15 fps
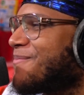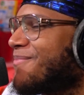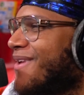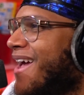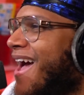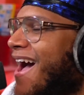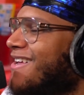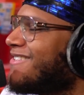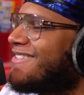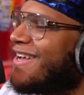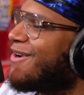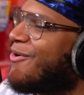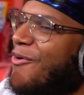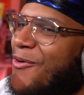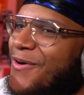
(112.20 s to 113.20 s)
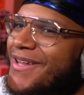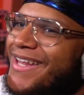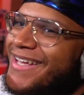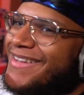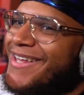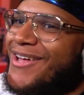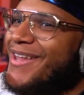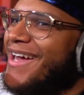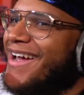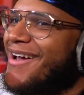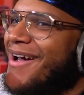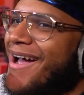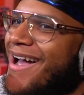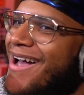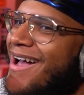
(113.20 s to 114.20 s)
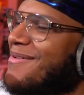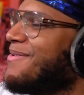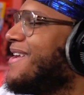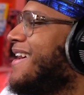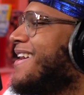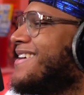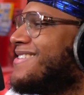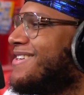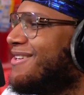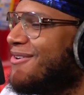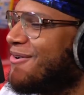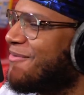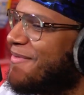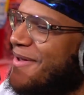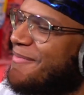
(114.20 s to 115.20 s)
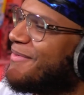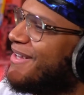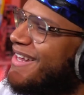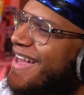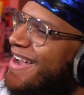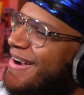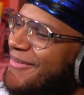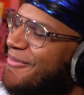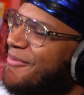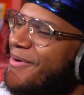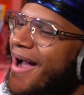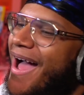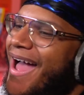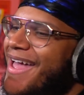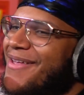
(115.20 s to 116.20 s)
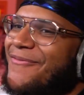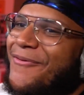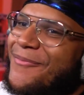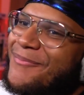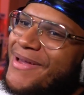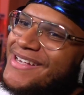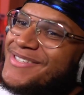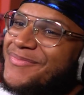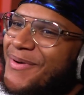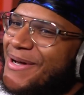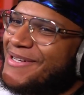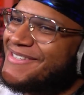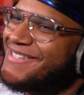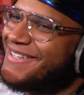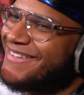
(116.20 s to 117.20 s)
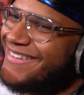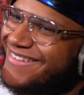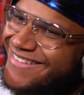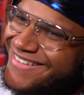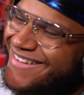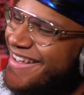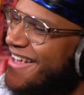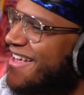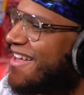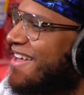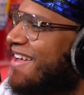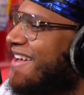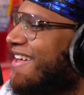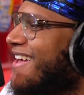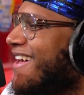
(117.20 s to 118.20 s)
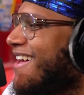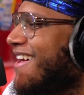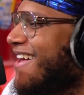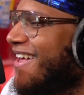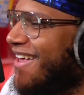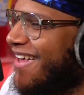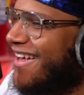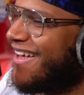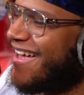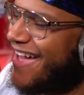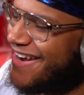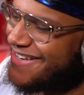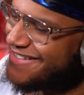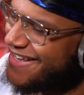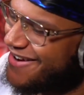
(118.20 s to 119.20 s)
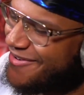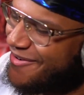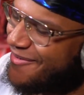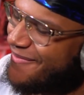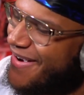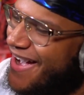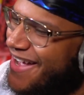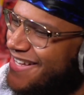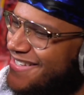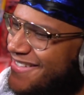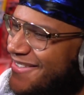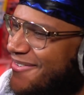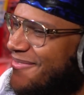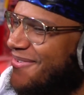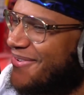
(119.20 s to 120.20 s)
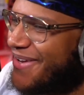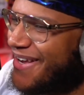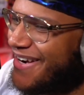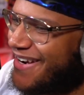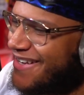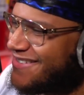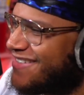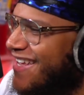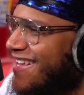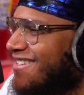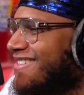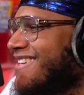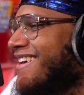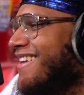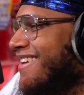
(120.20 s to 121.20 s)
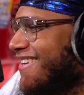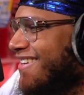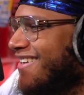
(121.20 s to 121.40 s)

How does that correlate, though? Like, I mean, I guess a little bit, but like, why from baseball to... how does that remind you of you getting assassinated?